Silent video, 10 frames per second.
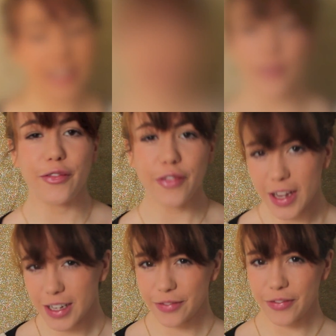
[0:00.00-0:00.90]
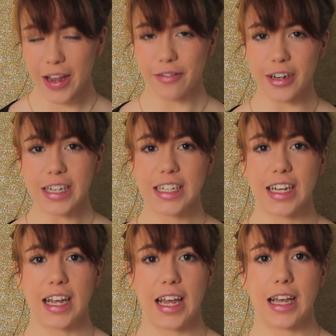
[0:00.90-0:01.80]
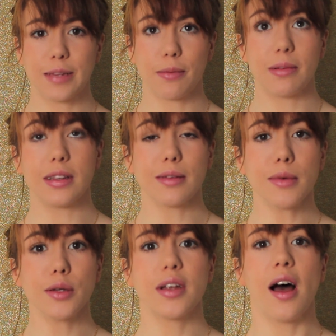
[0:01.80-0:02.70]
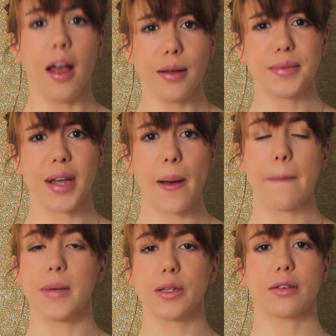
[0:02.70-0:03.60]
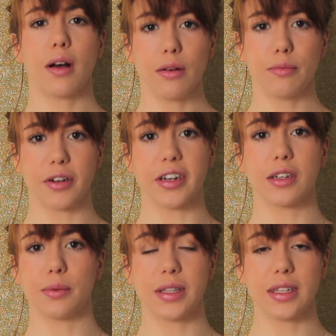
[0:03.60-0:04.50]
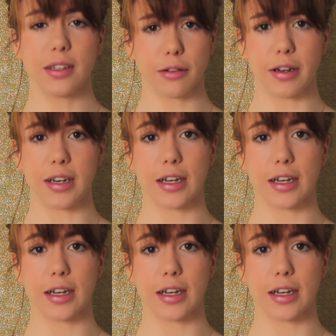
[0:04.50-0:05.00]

My first favourite is probably the most hyped up, most cult product within the green